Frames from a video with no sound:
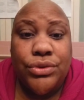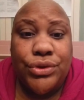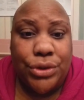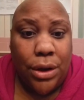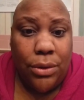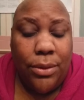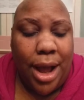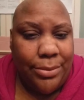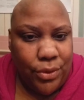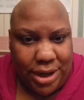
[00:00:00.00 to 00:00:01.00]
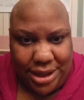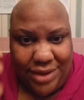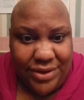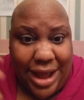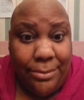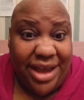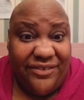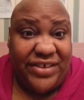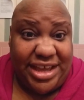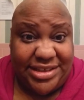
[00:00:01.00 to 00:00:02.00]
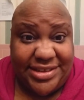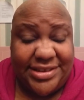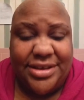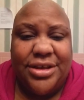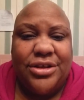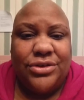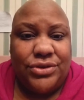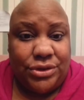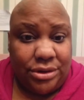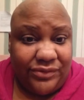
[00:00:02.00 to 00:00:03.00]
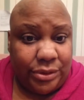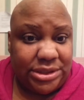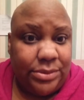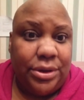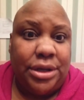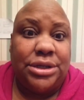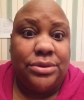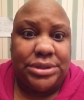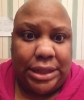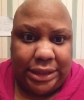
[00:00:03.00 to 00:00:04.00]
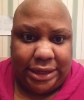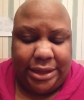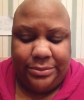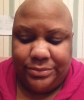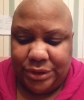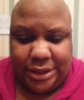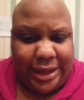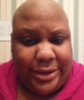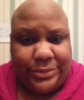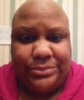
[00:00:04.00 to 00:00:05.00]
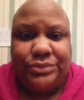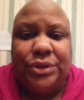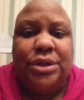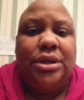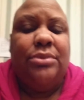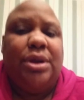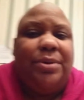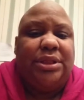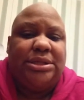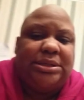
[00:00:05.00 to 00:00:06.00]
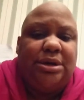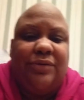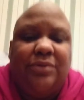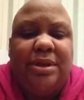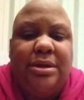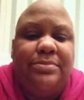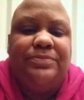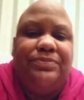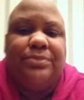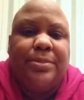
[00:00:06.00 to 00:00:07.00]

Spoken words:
So I'm going to even out my face. So the first thing we're going to do is clean it. Now, I'm going to put this here for a minute.